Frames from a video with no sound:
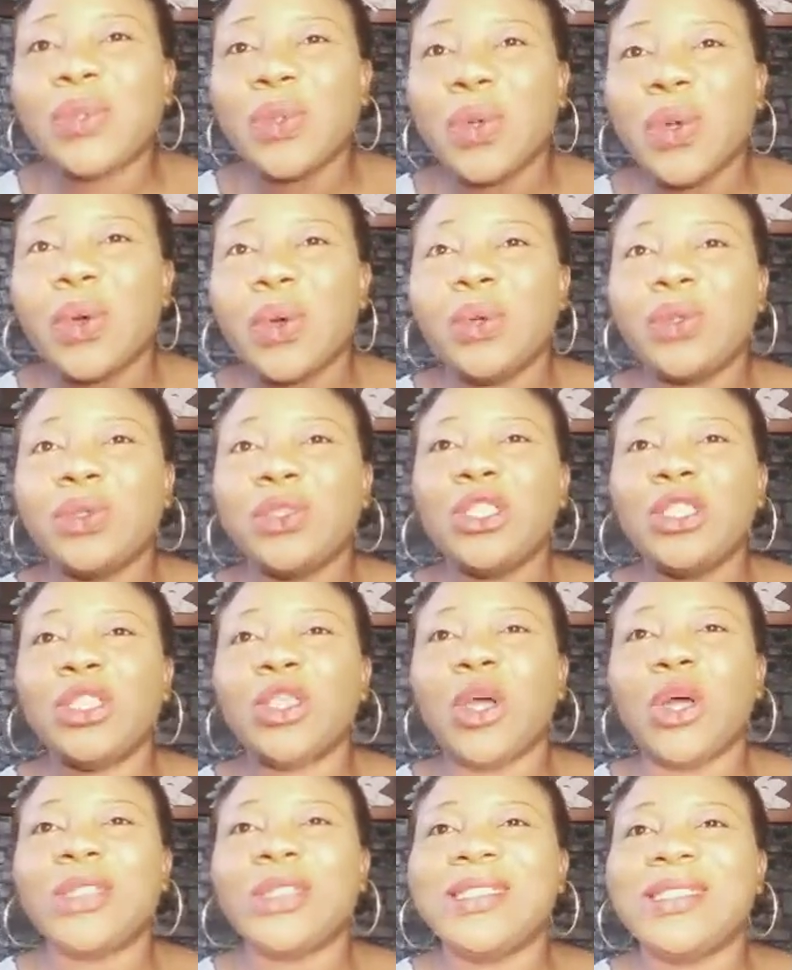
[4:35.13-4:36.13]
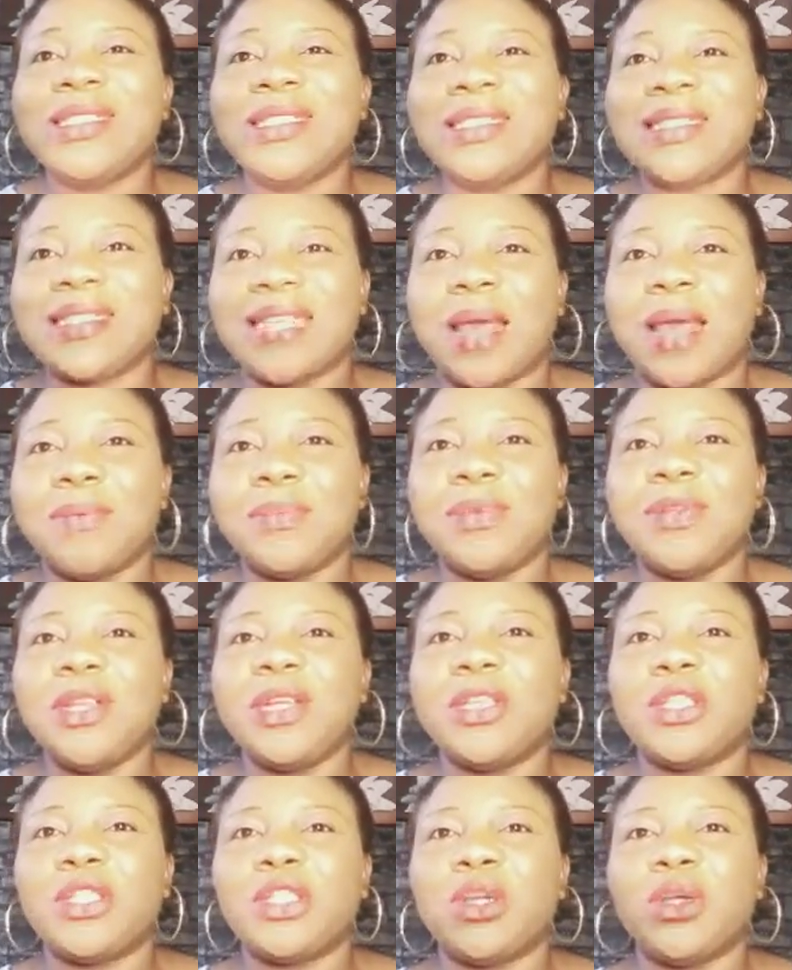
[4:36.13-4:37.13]
know your
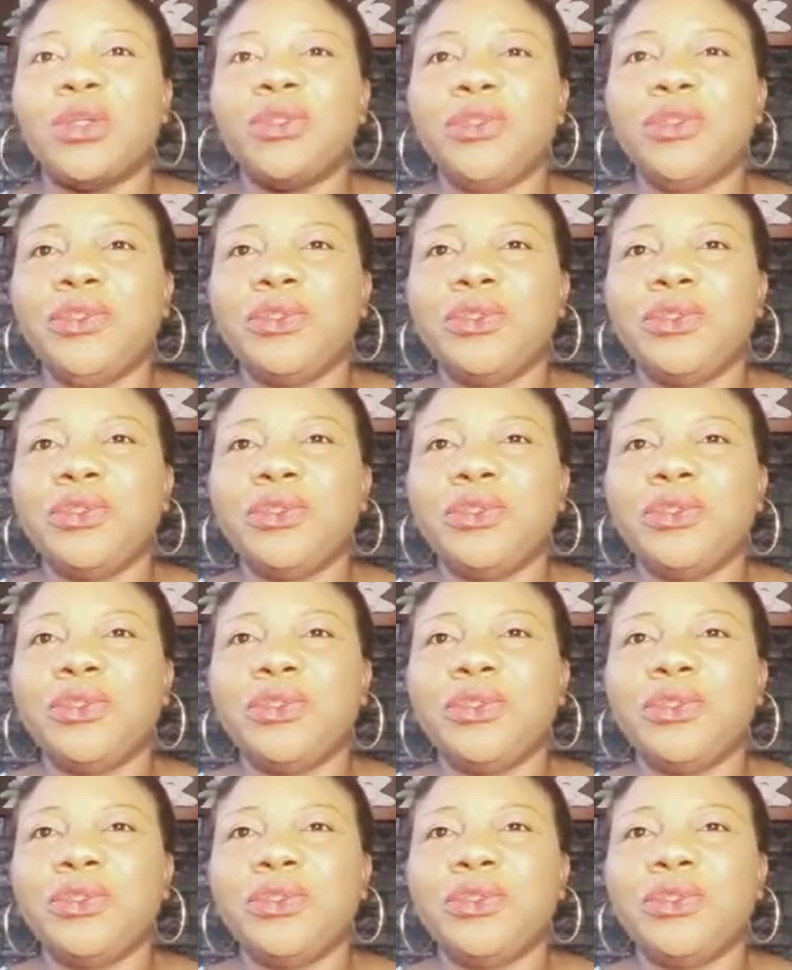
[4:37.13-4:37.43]
determination.